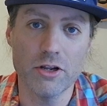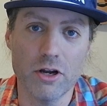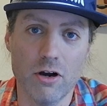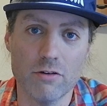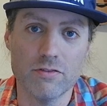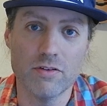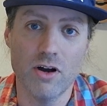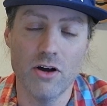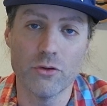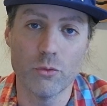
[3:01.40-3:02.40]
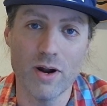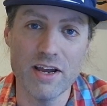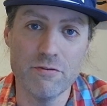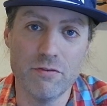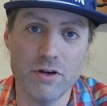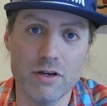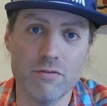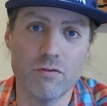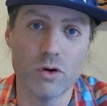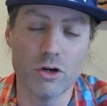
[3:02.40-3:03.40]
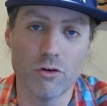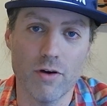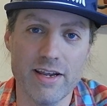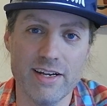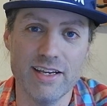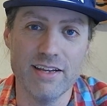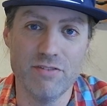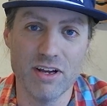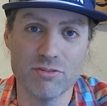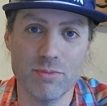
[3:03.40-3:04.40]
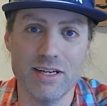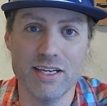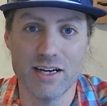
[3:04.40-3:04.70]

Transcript: off on the right foot for a great investment in